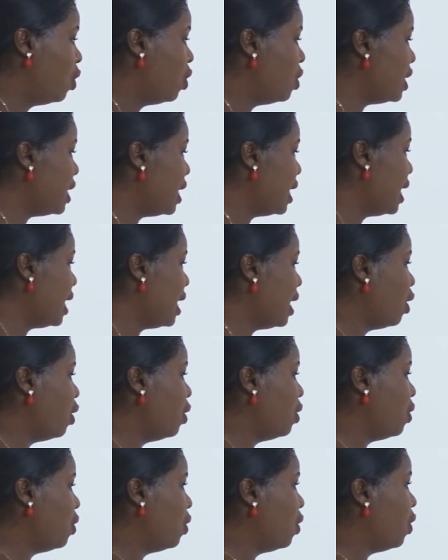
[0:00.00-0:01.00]
on the
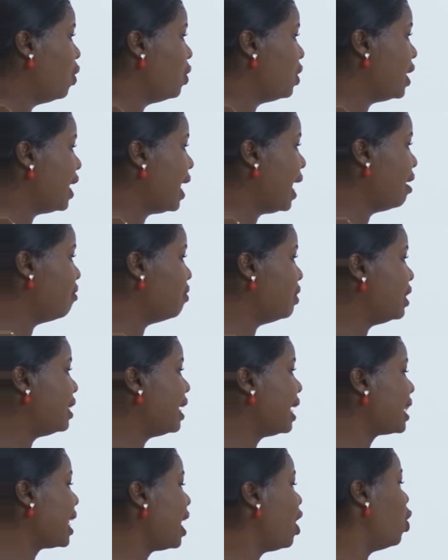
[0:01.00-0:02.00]
average
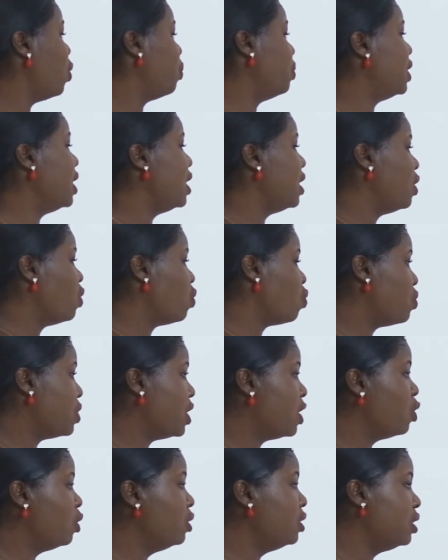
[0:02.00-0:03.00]
data obtained,
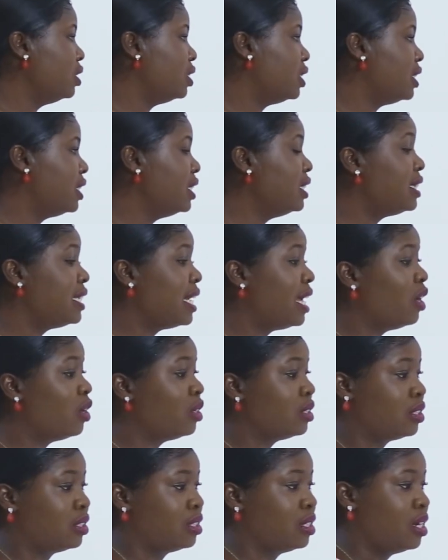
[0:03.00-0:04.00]
they didn't
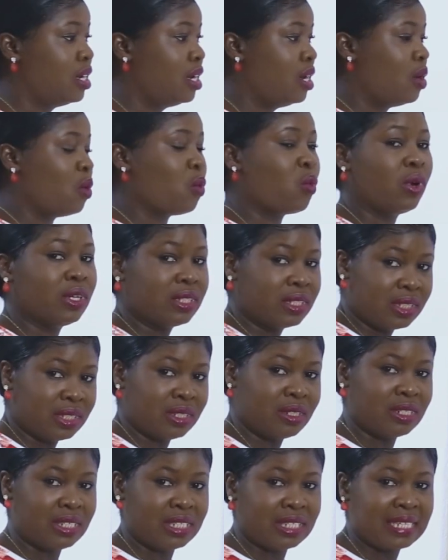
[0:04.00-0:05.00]
tell us
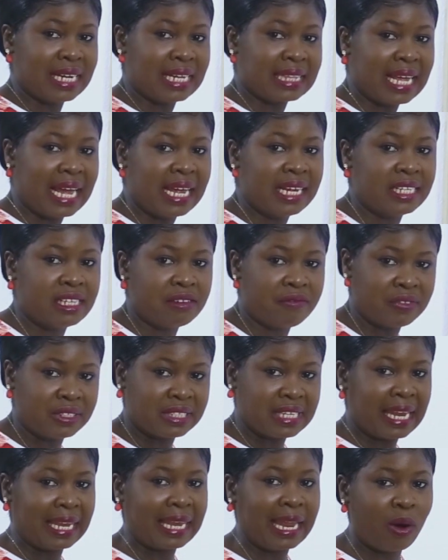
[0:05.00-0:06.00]
what the data is, if
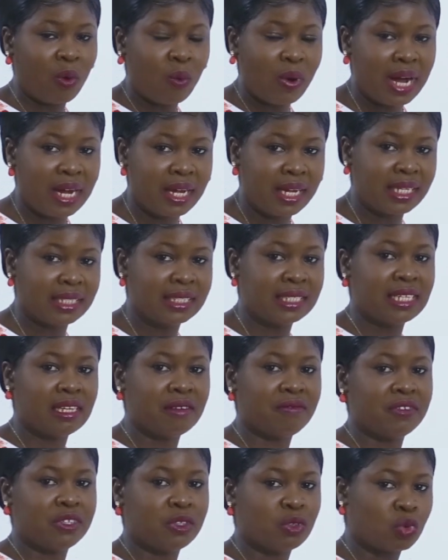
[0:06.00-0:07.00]
it's allowance,
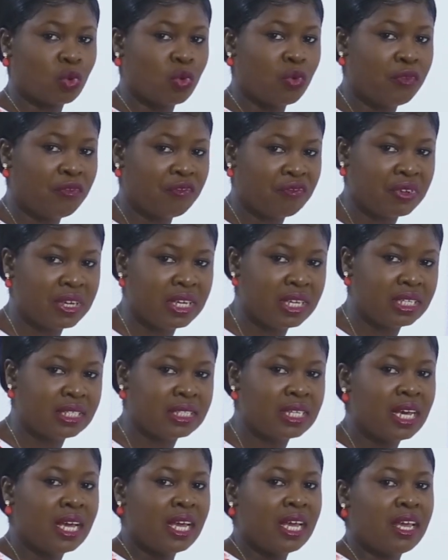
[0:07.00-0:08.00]
if it's school
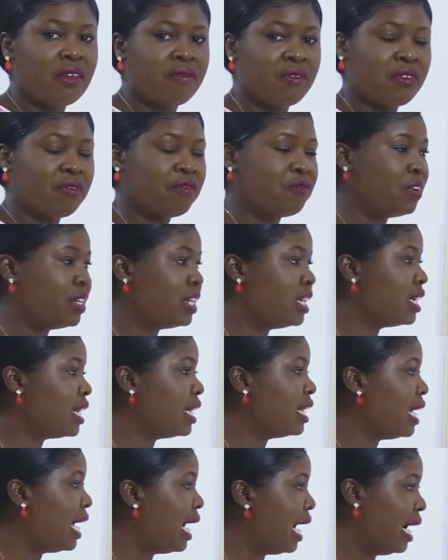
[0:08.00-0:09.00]
fees, if it's feeding
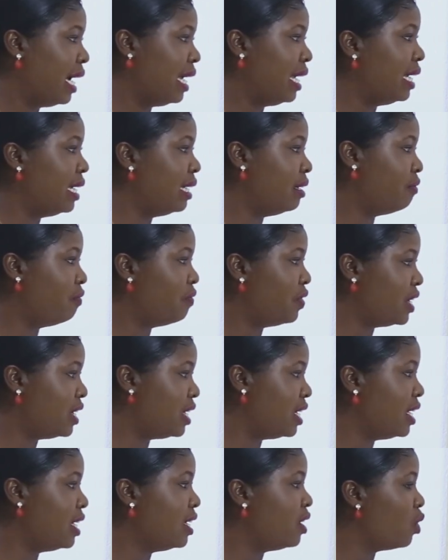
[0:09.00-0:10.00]

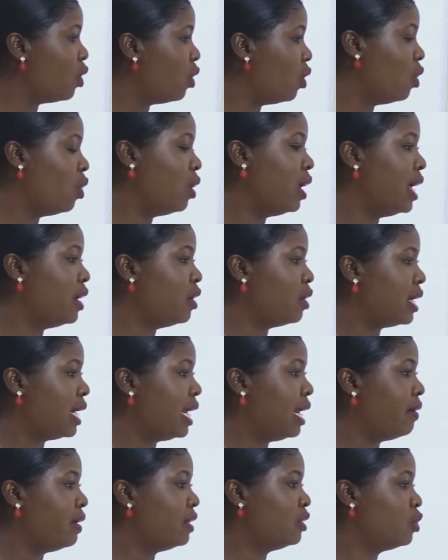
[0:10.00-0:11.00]
or any other
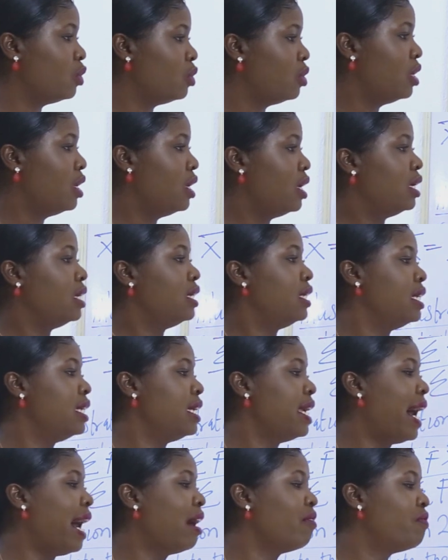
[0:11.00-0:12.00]
allowance. So
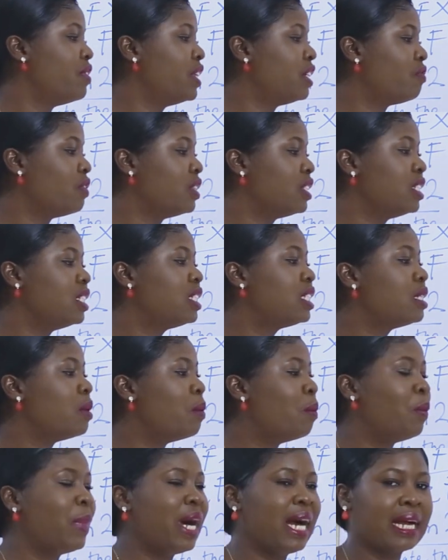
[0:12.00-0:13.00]
the average for
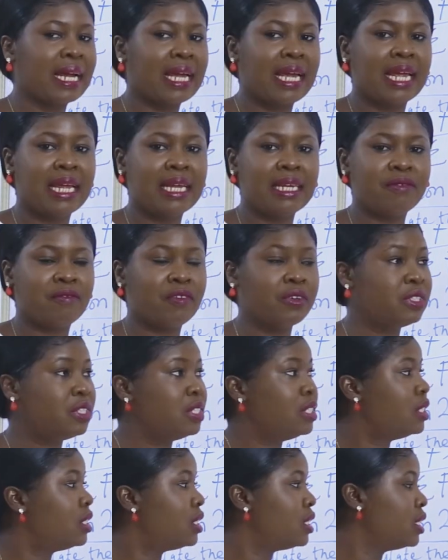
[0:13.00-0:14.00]
this mark, for
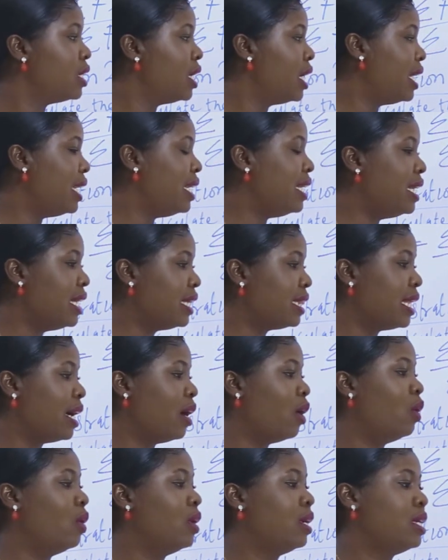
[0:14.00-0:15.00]
this
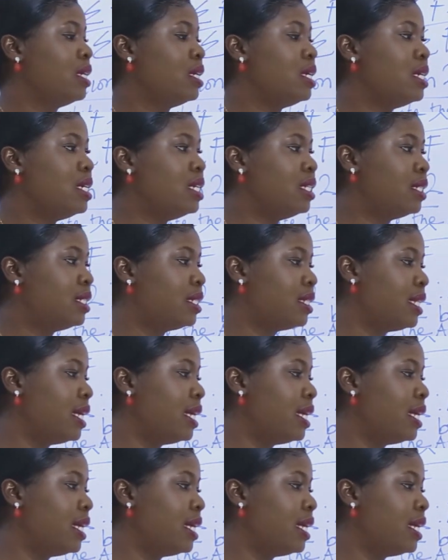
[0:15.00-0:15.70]
data, is